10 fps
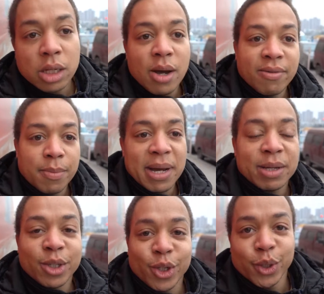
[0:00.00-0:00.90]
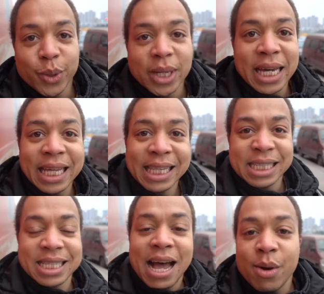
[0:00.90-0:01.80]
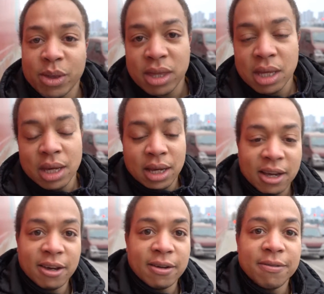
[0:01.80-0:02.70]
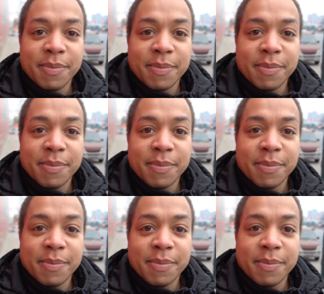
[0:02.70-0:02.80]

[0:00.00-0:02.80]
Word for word: I've come out to the south of